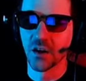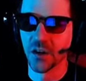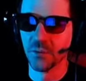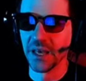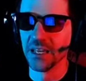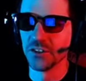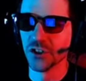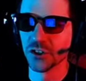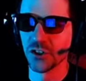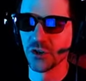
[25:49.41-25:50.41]
on him and it
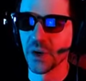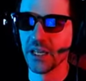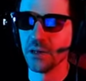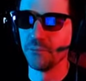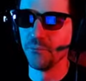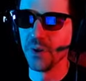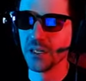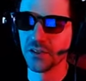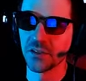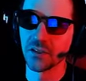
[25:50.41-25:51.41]
just straight up
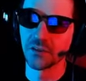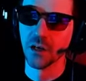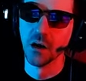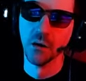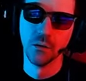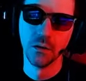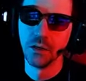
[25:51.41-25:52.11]
missed, so...